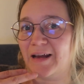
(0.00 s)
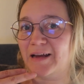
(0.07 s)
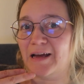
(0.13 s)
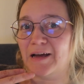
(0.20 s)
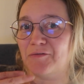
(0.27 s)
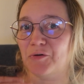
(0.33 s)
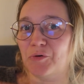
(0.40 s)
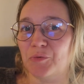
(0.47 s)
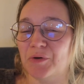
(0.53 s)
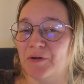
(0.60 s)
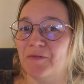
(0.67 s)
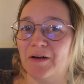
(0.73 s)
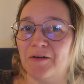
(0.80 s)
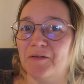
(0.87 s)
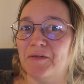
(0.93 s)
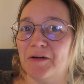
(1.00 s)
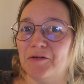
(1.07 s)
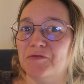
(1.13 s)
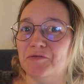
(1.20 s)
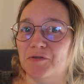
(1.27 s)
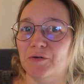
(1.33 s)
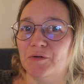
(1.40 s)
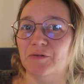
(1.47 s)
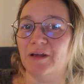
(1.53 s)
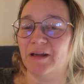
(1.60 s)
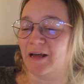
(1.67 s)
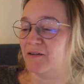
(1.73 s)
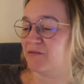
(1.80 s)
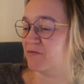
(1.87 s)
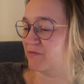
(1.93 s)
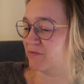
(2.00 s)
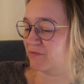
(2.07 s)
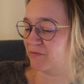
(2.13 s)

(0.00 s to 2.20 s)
I have only very, very few that I've